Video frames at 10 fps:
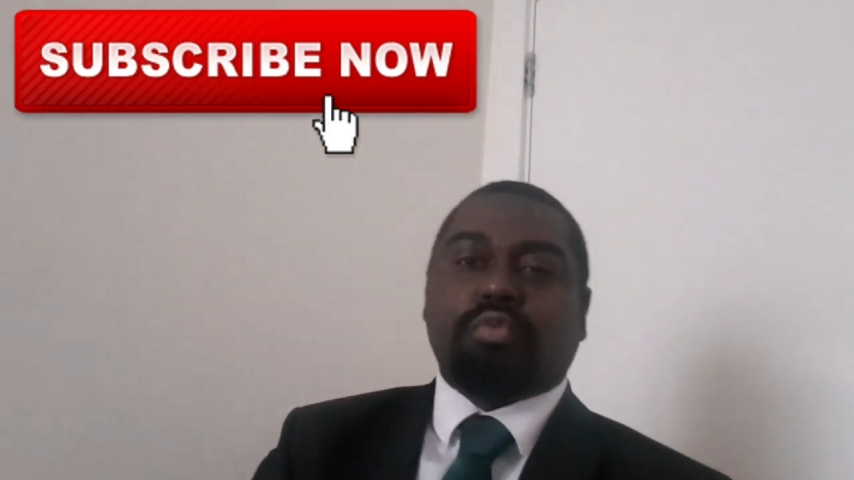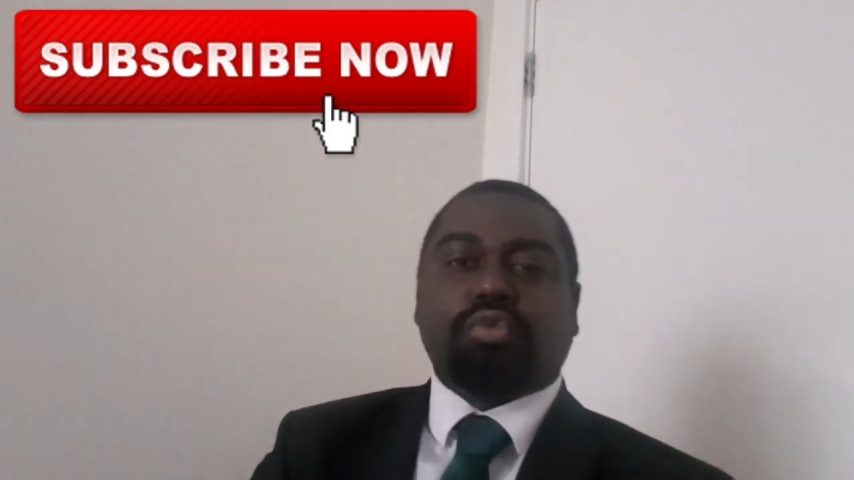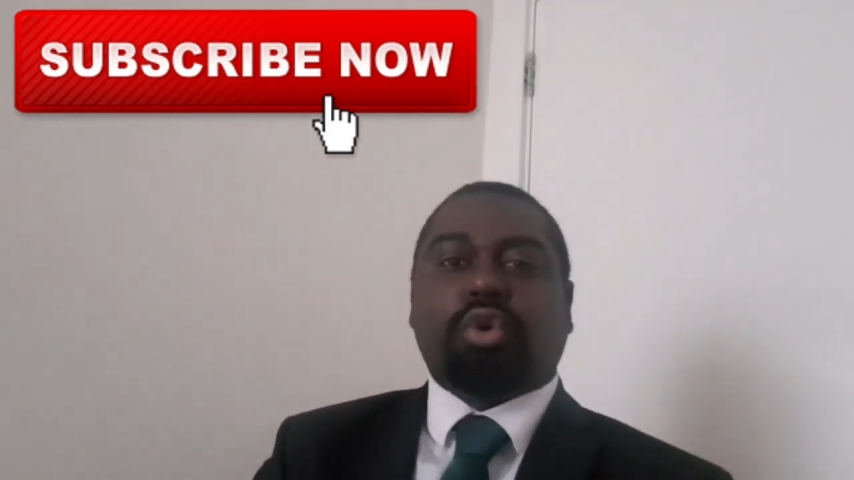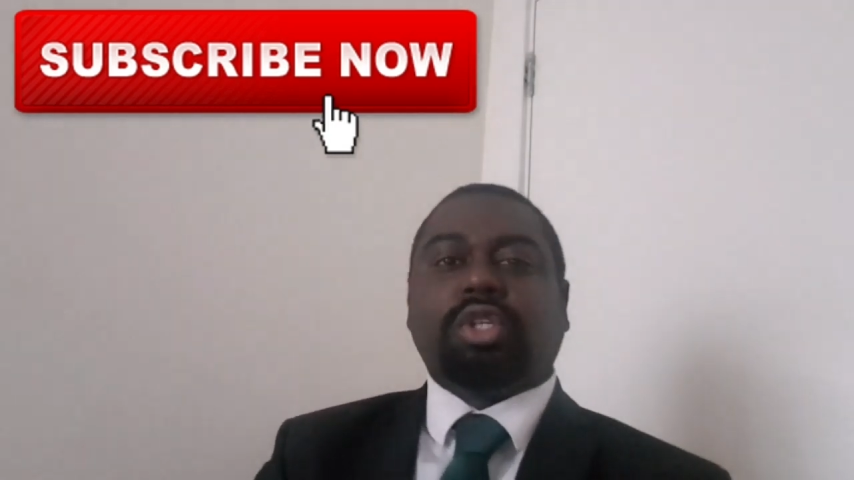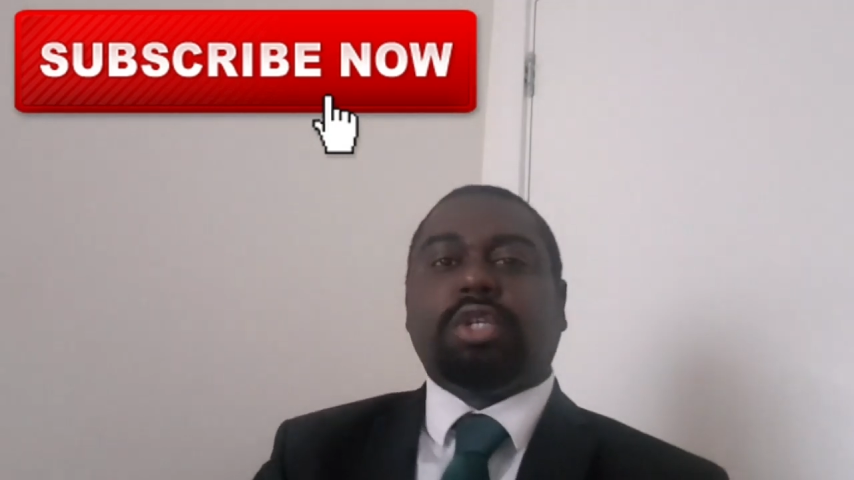
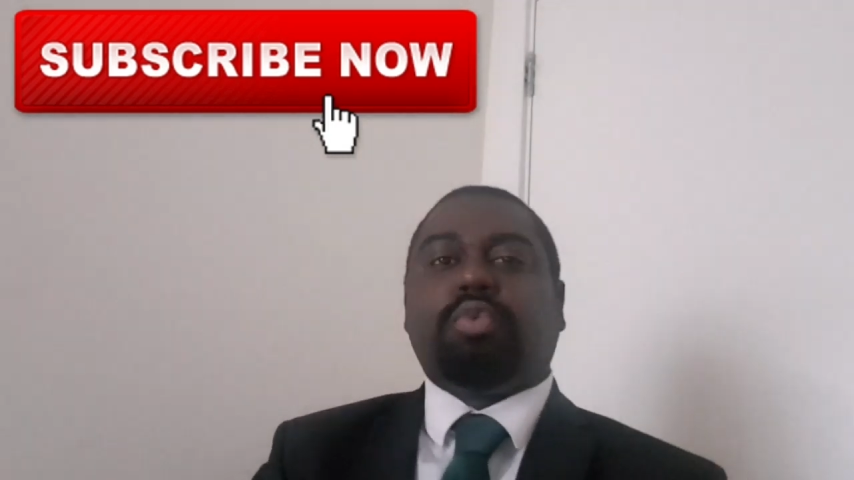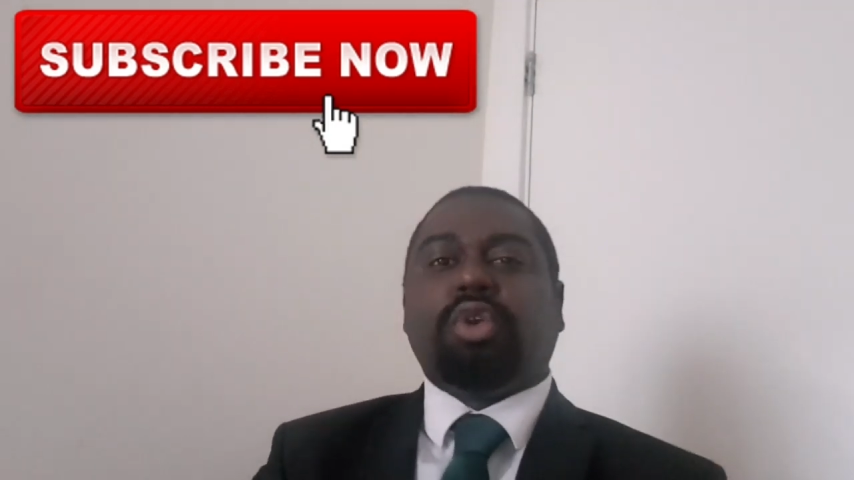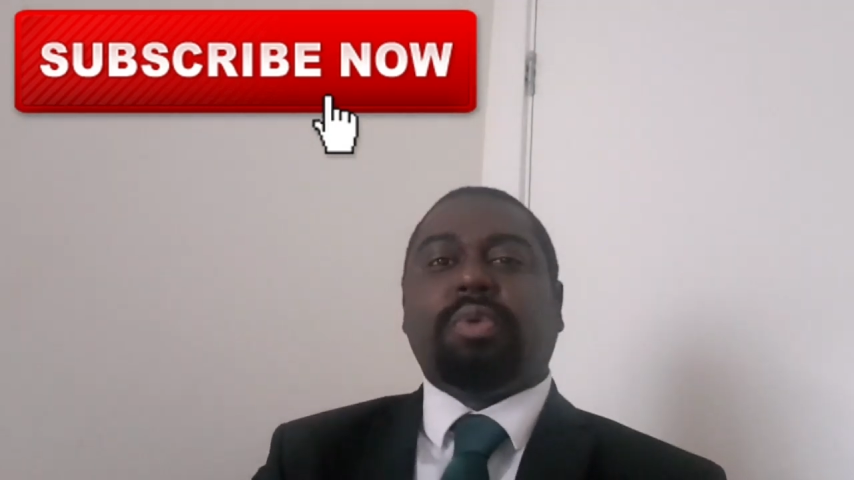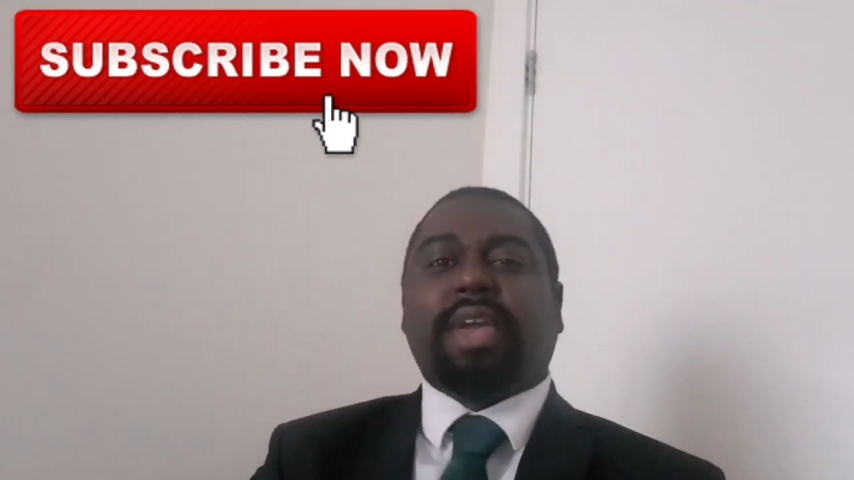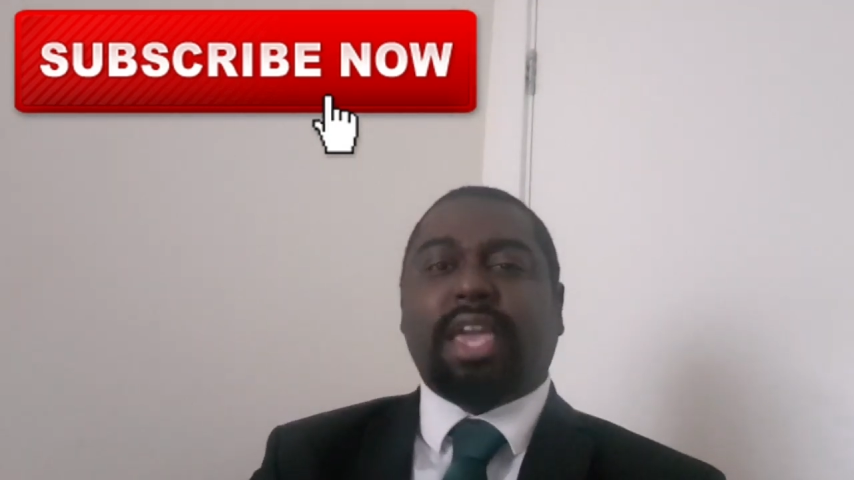not just what
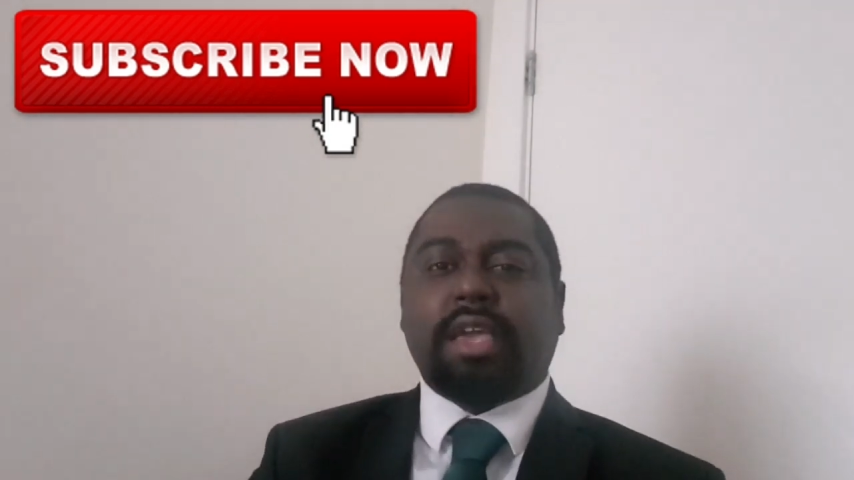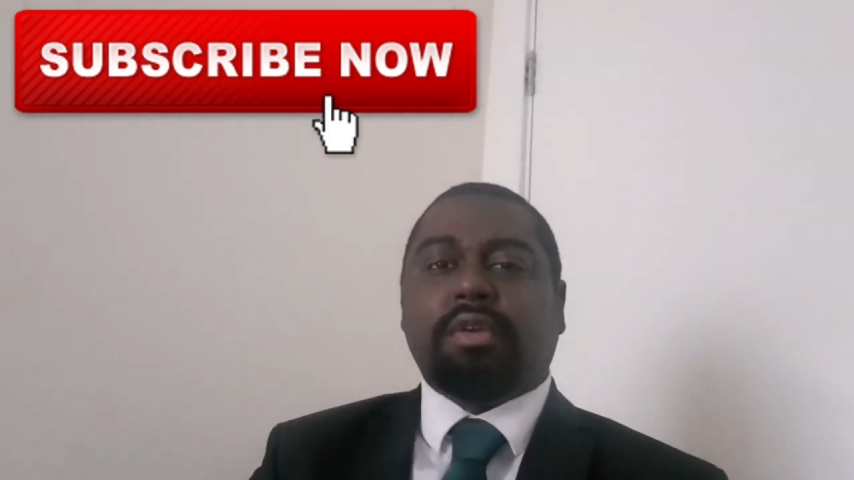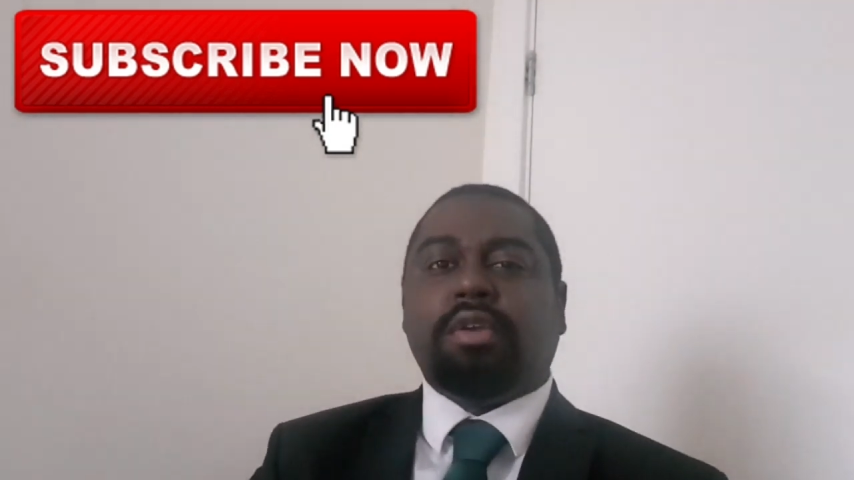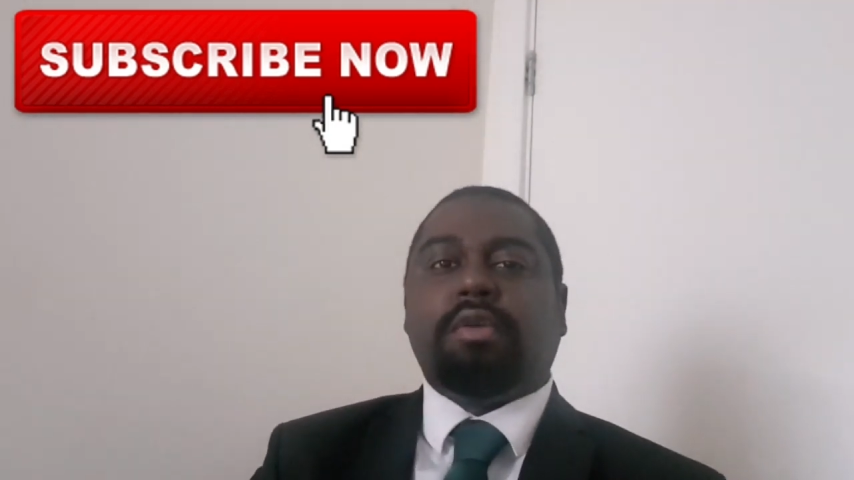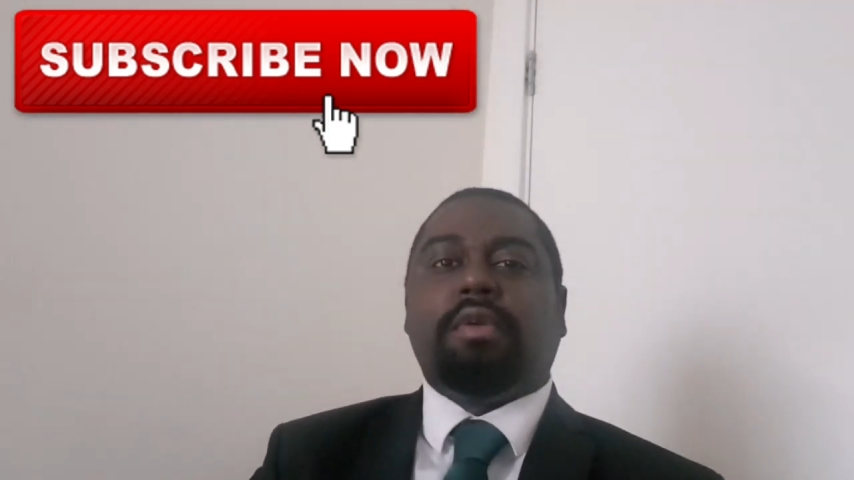you eat,